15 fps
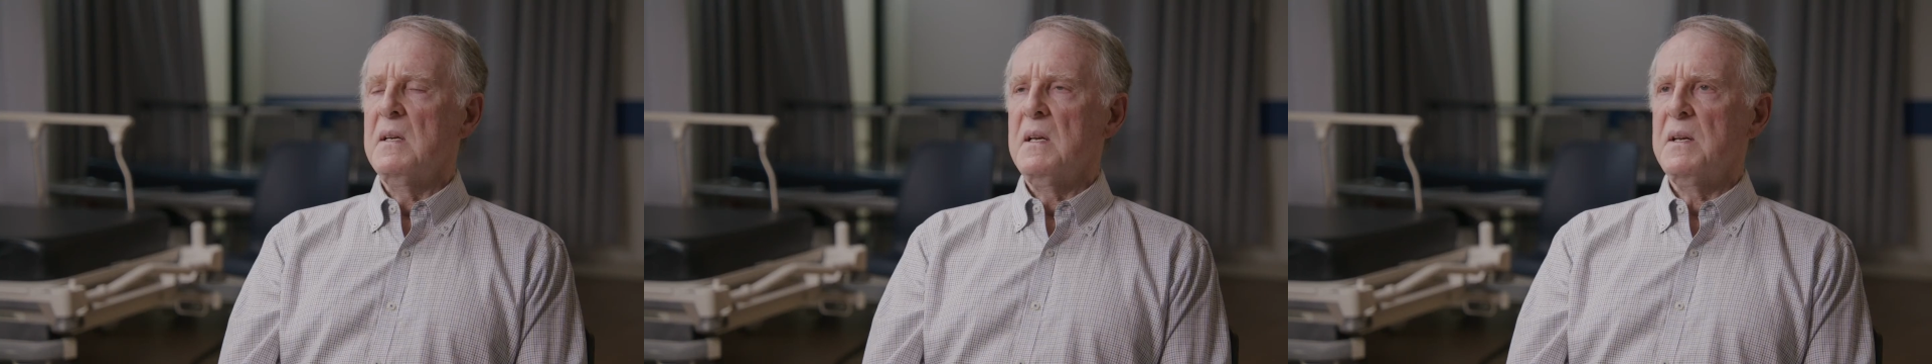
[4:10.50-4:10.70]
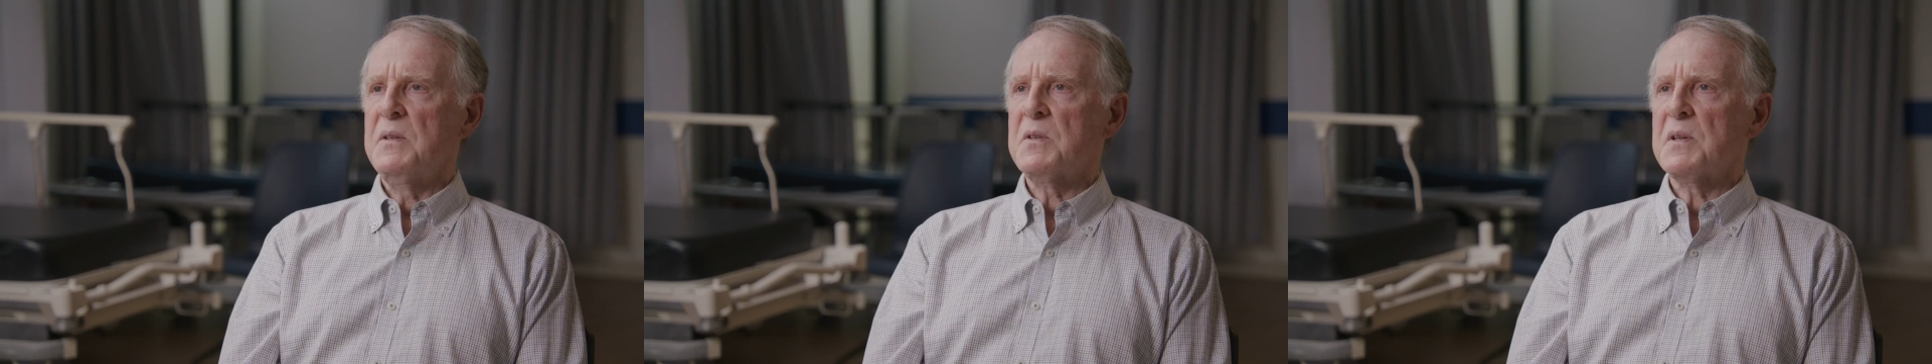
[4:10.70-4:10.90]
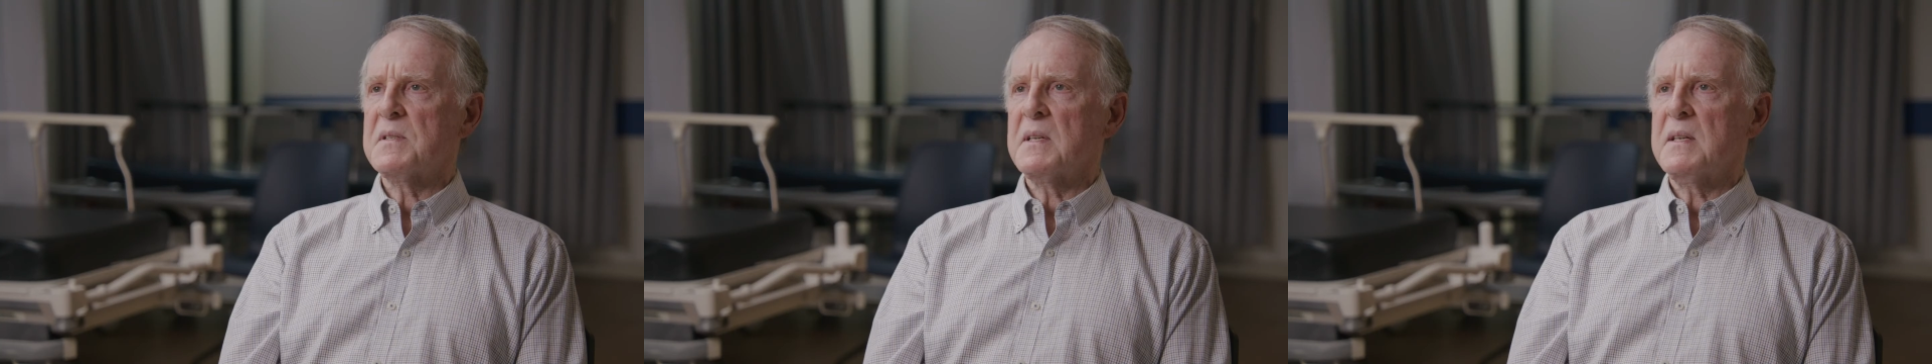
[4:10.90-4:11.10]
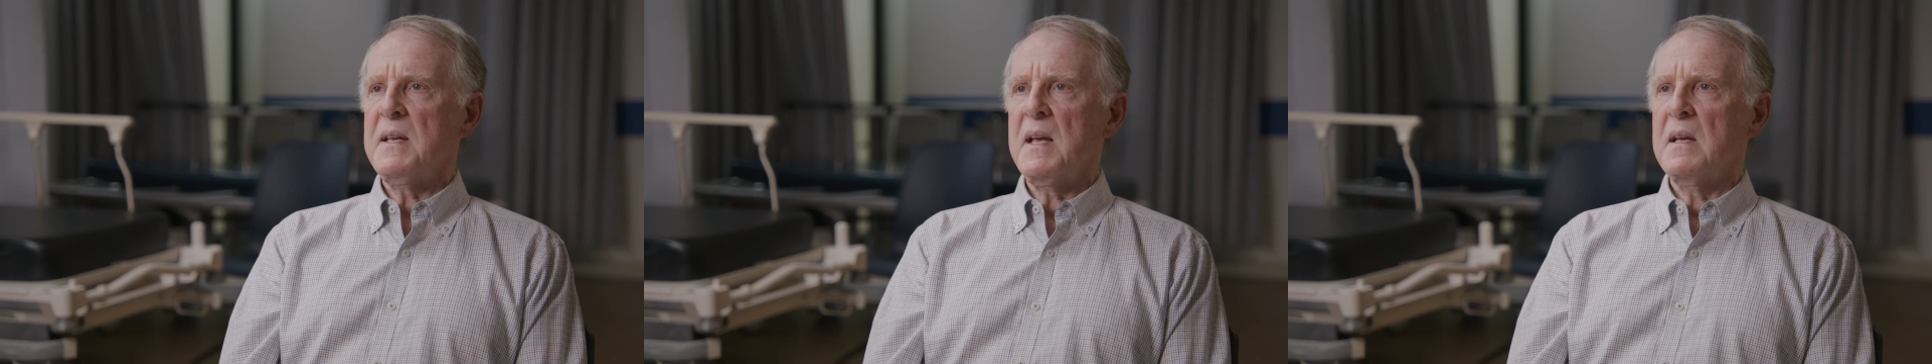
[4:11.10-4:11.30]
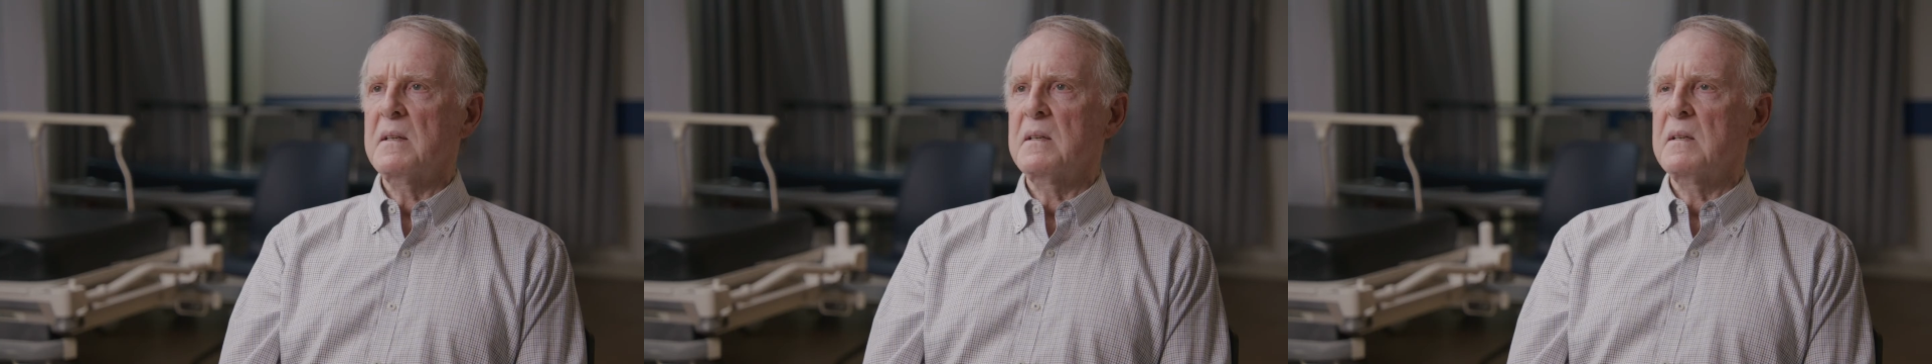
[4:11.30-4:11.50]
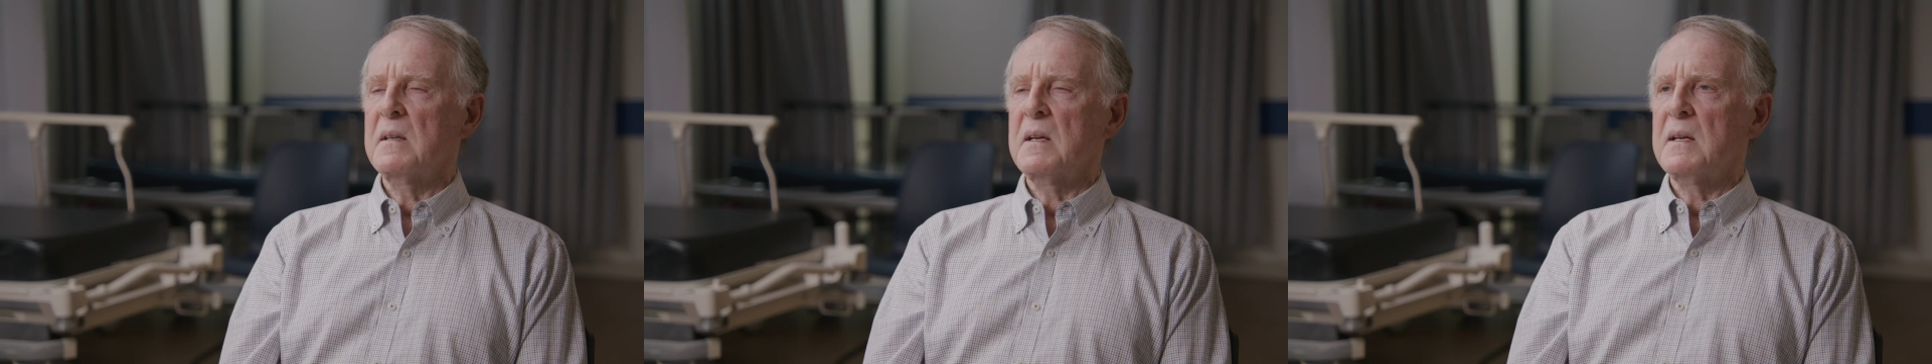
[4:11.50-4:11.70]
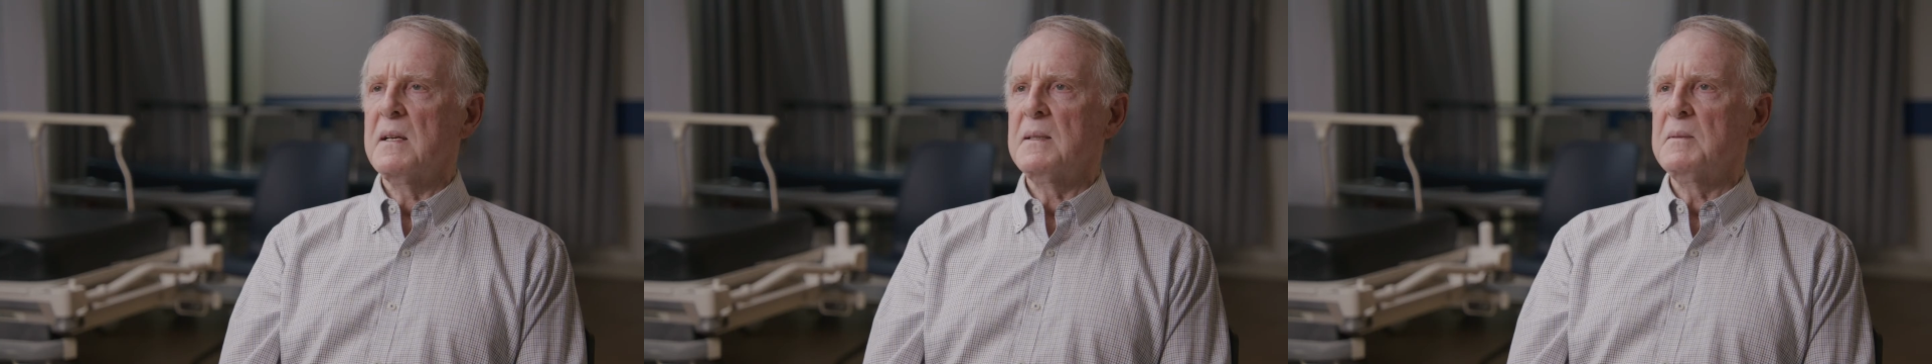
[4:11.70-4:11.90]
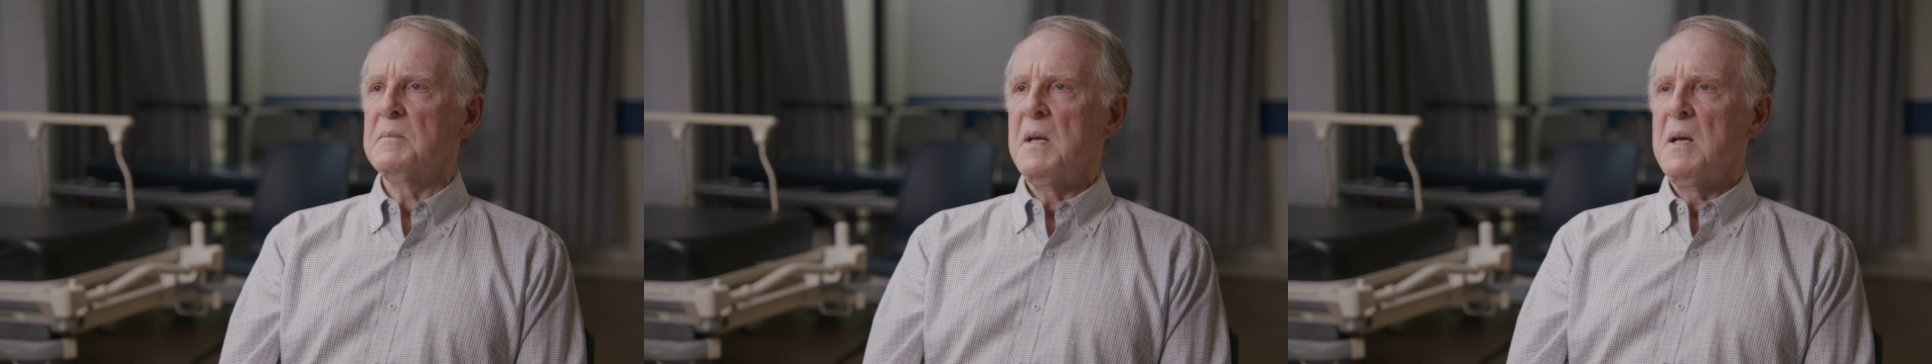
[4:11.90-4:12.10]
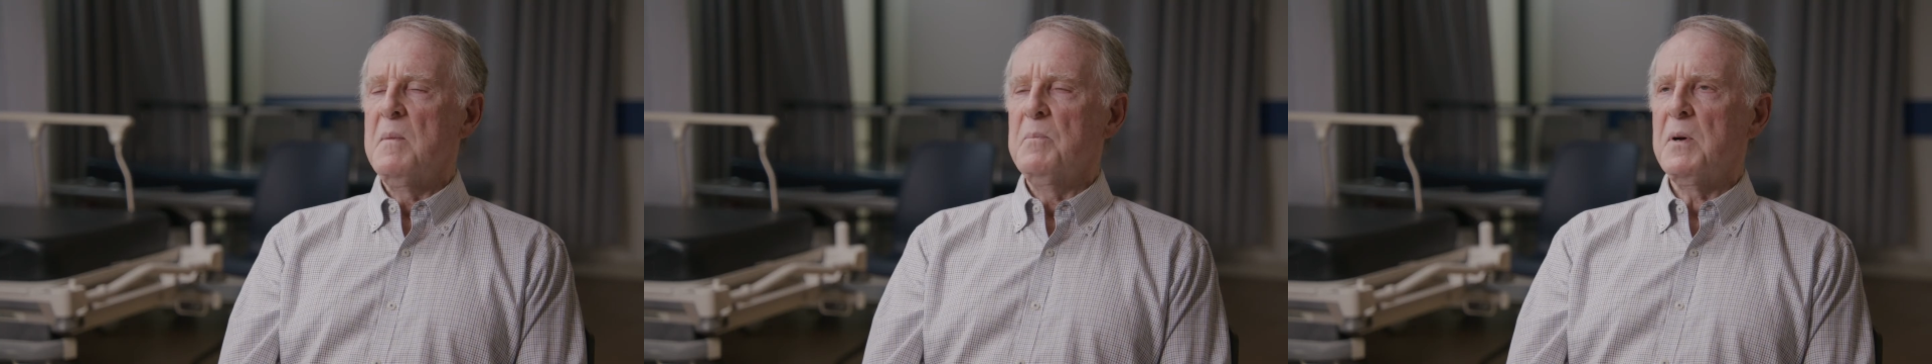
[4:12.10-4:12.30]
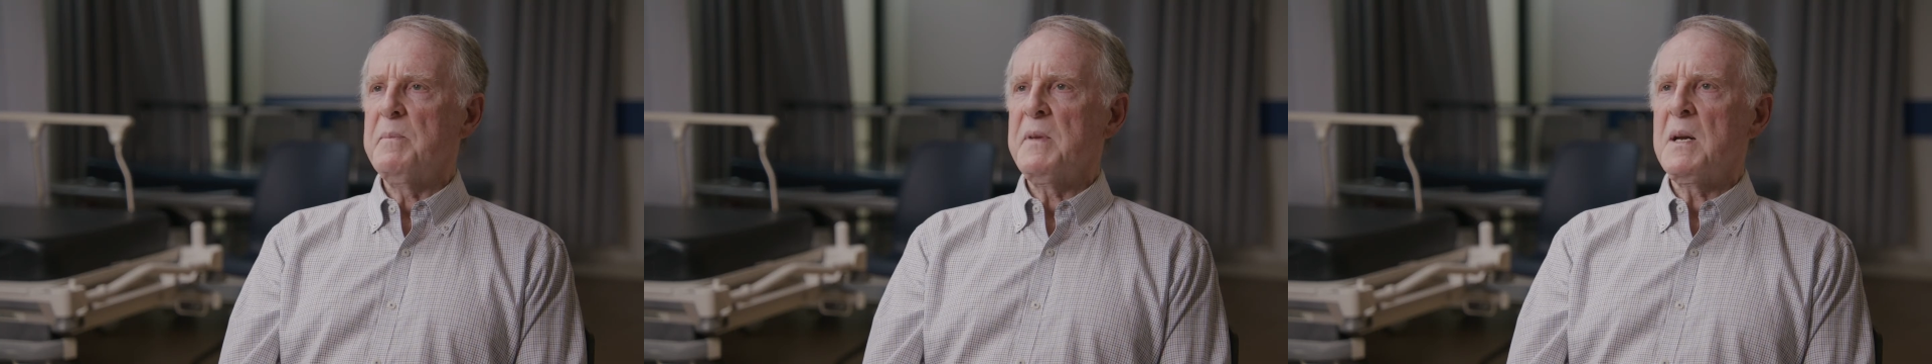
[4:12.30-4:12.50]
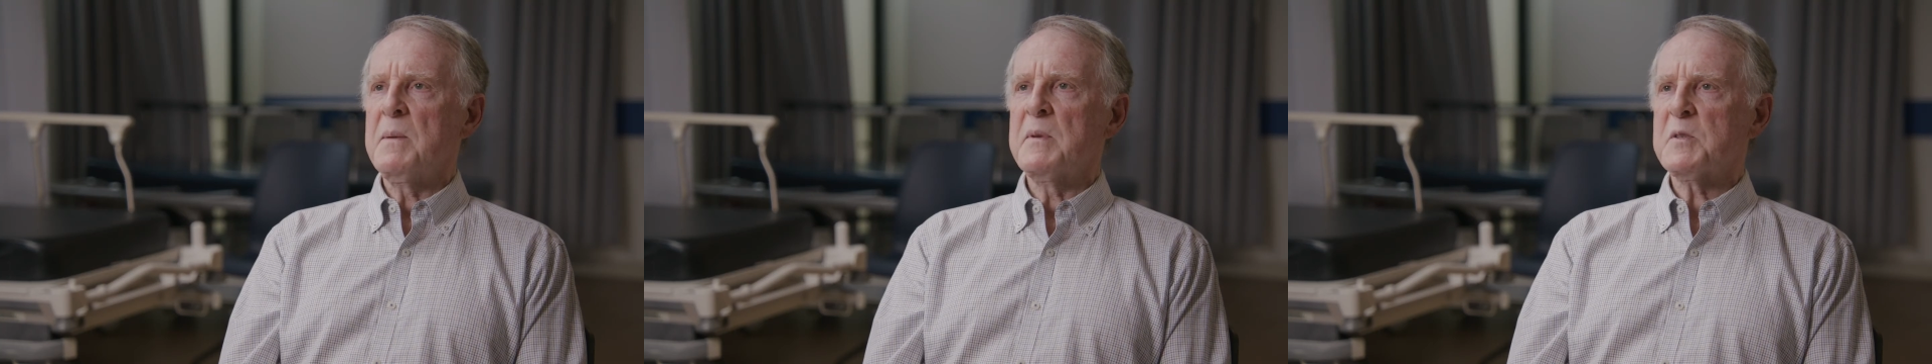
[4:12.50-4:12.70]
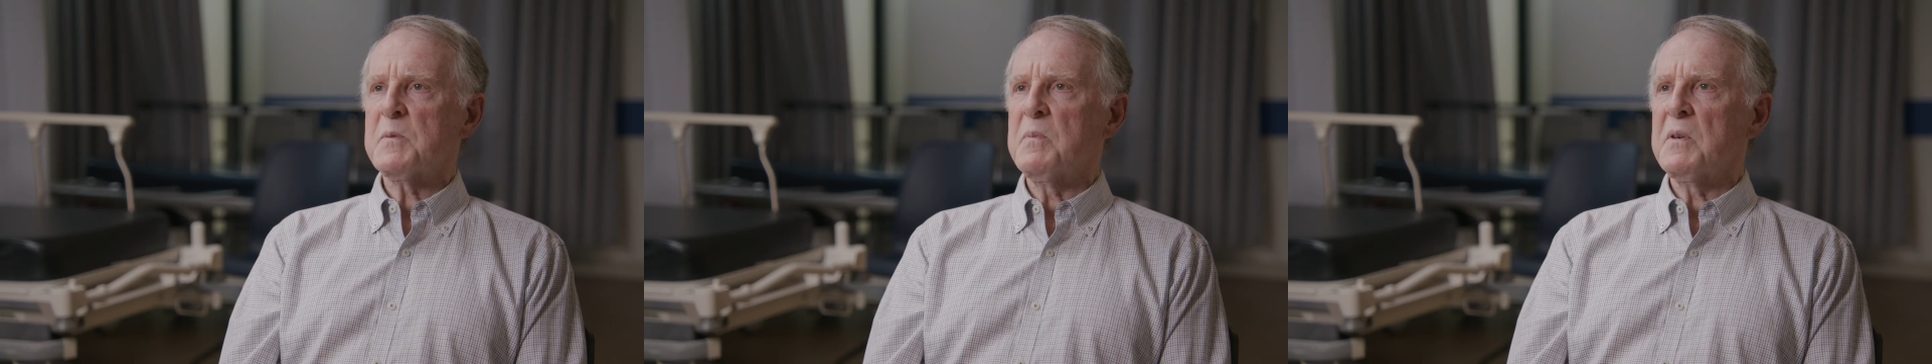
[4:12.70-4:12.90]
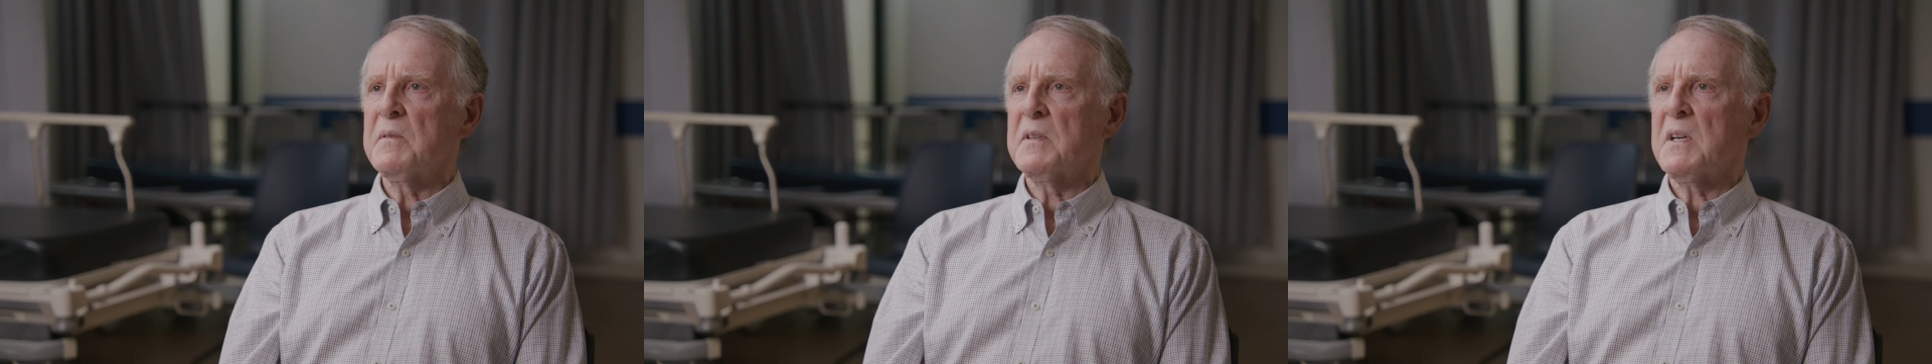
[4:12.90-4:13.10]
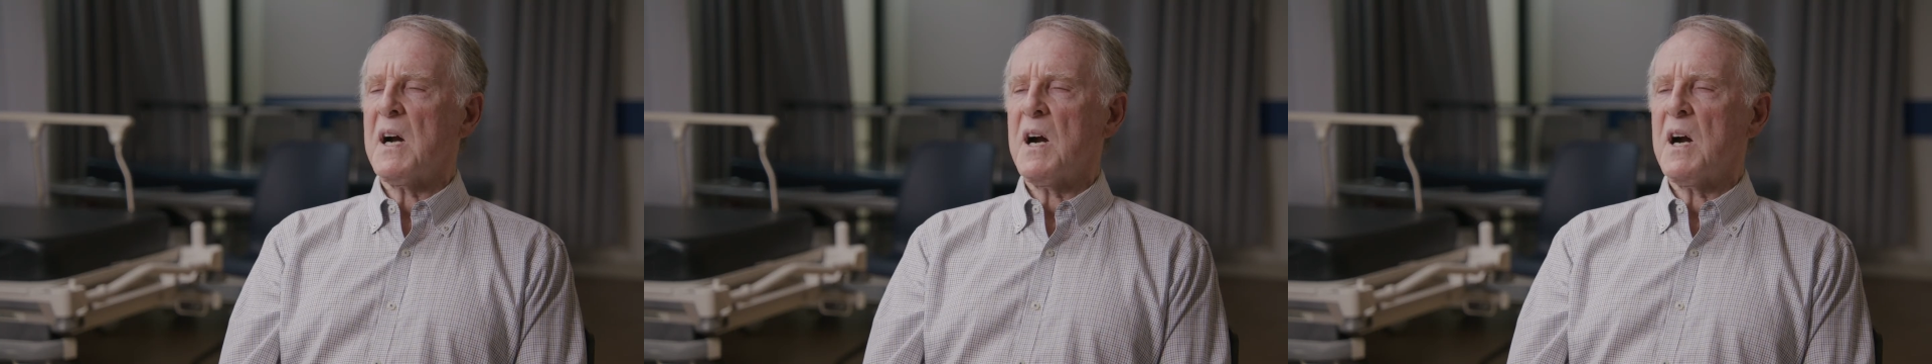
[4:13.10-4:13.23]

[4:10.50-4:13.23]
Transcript: It just, again, put me in a much more